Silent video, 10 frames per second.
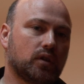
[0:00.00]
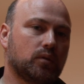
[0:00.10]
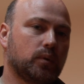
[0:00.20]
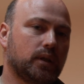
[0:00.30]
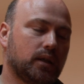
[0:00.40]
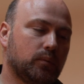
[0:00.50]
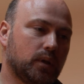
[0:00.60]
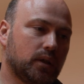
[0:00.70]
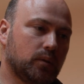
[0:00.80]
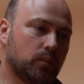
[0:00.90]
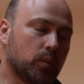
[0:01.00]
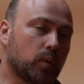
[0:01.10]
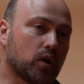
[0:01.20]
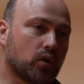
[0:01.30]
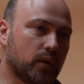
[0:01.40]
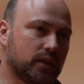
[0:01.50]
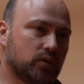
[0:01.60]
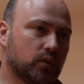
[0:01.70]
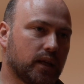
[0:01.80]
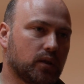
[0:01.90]
done, we work
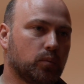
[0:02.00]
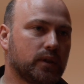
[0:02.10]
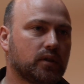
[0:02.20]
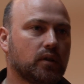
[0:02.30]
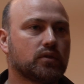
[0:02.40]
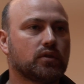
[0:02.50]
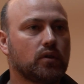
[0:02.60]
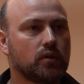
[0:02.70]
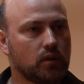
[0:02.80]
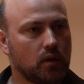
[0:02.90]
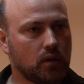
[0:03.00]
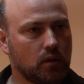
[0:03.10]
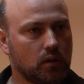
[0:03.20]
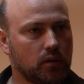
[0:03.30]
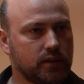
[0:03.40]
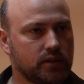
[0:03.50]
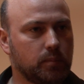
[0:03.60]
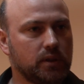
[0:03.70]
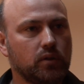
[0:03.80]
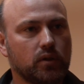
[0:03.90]
already together with a certain
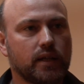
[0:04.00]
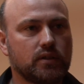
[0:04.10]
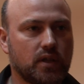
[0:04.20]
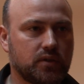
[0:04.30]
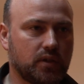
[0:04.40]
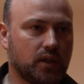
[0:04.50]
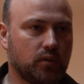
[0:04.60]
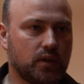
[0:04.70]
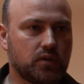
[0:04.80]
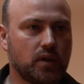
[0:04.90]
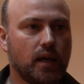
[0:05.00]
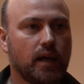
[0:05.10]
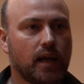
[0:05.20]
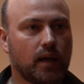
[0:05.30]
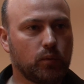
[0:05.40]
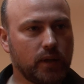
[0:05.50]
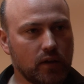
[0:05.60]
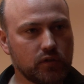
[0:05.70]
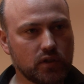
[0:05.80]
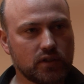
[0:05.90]
disability organization in Greece, and we
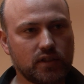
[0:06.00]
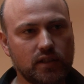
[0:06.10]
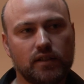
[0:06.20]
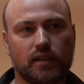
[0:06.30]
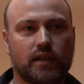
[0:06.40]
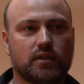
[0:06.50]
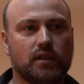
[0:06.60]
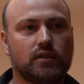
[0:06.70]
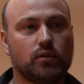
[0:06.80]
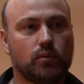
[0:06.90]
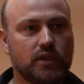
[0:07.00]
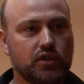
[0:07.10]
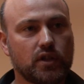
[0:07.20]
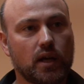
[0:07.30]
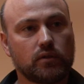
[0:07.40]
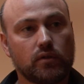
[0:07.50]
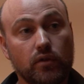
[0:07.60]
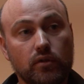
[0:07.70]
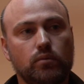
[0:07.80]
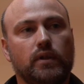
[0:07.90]
have succeeded actually to reach out
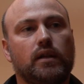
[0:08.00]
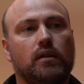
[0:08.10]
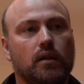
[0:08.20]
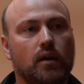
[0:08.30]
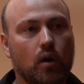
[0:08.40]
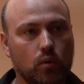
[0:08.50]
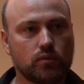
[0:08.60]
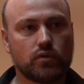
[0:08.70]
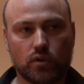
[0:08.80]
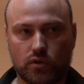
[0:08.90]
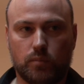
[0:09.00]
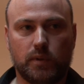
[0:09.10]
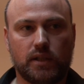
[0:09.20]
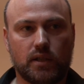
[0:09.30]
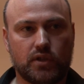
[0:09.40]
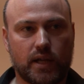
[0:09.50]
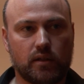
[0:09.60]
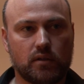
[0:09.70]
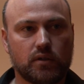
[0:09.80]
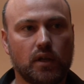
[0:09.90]
through their own social media
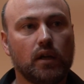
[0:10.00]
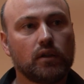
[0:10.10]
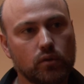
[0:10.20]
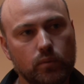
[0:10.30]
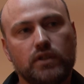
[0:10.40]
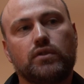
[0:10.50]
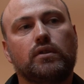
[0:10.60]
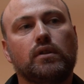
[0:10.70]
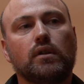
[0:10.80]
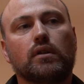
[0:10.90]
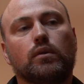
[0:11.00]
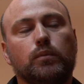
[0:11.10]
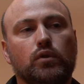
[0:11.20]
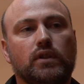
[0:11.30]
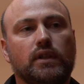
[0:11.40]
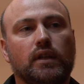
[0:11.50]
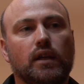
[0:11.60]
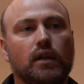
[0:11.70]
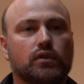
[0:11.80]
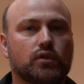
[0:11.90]
channels to reach the community.
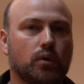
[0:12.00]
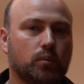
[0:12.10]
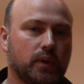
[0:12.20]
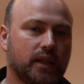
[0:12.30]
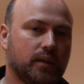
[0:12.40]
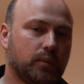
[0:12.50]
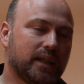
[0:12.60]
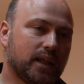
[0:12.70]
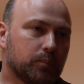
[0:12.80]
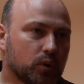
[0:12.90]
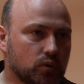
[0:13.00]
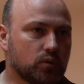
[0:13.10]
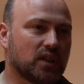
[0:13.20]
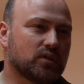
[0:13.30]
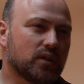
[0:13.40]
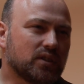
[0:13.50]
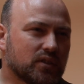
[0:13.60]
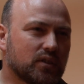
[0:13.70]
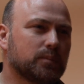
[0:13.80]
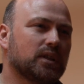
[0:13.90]
So we keep on doing that. So it's
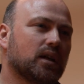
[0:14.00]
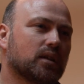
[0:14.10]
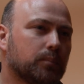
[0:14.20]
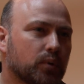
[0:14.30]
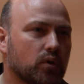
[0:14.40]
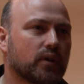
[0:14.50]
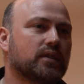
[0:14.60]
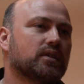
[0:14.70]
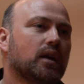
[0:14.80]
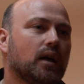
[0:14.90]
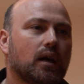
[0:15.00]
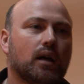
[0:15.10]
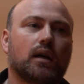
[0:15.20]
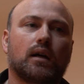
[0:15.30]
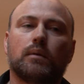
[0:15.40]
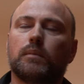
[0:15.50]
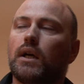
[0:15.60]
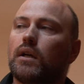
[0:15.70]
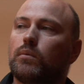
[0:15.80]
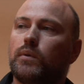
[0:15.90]
something like a progress.
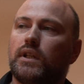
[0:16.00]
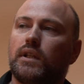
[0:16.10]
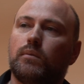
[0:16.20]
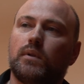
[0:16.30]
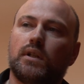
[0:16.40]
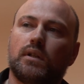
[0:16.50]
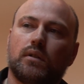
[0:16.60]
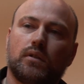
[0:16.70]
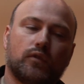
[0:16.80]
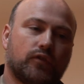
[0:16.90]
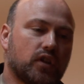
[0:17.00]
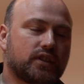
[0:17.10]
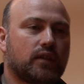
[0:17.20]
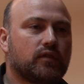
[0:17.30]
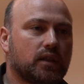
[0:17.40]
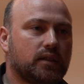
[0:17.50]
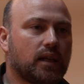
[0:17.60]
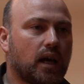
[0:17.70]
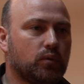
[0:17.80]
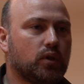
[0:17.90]
You first have an
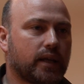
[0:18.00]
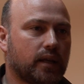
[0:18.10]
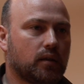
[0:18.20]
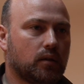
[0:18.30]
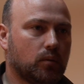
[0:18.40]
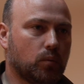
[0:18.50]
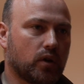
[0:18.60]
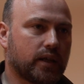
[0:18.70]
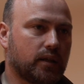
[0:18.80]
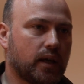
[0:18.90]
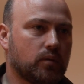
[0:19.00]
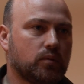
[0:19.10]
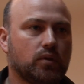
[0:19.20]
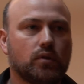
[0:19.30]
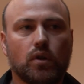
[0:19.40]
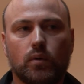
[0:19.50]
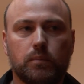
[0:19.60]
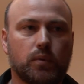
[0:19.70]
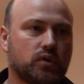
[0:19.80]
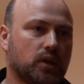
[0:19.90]
idea how you can work it out. You go
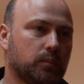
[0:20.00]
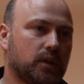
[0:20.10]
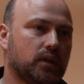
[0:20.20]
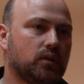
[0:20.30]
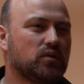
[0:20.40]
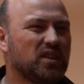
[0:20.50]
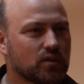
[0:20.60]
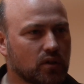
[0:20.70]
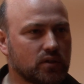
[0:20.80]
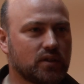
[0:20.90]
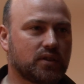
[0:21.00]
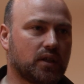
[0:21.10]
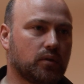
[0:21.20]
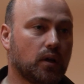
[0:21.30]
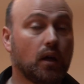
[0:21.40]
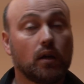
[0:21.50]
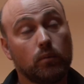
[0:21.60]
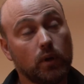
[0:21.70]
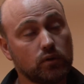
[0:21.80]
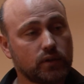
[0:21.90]
in project meeting, you discuss, etc.
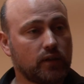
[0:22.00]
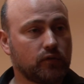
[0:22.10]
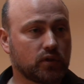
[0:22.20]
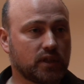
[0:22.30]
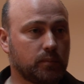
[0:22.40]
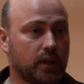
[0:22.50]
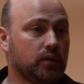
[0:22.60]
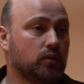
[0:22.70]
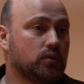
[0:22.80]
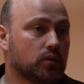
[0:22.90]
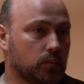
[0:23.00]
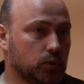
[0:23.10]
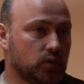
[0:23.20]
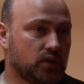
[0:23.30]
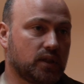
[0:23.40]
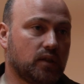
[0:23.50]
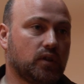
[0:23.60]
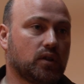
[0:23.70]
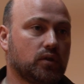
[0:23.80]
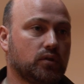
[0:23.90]
We also have, for example, end user communities in
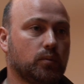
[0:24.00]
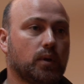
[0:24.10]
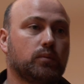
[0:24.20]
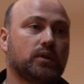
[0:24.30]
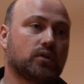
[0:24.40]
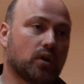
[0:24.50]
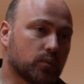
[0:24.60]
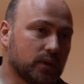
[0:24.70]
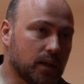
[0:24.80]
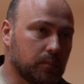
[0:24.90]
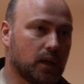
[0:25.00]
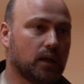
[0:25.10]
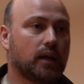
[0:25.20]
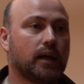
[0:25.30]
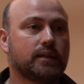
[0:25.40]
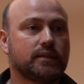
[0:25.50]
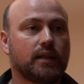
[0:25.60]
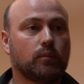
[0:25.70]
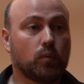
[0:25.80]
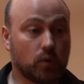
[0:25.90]
every country where we talk with them, and they
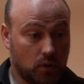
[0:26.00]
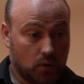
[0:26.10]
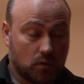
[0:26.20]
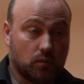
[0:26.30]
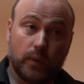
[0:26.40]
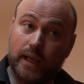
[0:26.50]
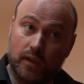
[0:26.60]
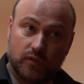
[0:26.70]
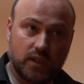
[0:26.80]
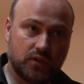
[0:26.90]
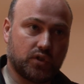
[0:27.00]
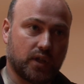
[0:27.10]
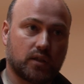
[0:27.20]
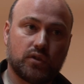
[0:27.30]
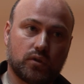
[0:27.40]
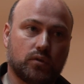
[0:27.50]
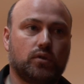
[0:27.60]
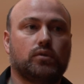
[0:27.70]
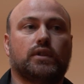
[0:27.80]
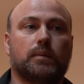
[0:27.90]
say, look, we have these channels, you could
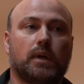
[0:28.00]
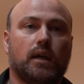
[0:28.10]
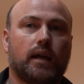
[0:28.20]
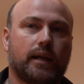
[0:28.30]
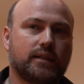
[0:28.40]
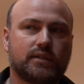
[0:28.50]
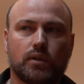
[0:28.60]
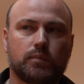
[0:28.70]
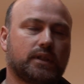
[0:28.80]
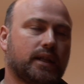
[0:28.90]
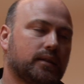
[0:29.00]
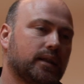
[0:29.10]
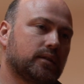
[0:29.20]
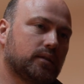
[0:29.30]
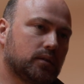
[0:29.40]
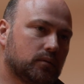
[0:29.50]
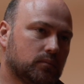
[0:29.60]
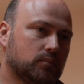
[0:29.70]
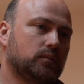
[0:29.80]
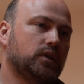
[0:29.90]
use them. And this is something
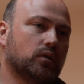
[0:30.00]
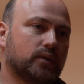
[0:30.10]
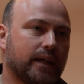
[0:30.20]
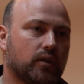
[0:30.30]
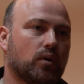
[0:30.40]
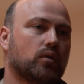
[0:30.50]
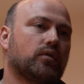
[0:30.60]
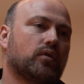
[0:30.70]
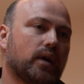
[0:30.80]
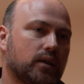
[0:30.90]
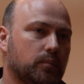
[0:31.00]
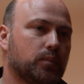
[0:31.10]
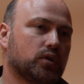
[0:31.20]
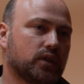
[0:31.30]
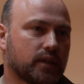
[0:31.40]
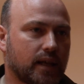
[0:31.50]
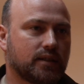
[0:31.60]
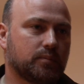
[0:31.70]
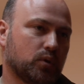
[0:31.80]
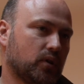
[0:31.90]
that grows throughout the project
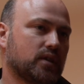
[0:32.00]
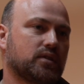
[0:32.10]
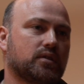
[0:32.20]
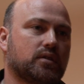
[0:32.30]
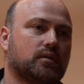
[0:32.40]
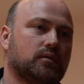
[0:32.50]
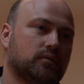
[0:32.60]
as it progresses.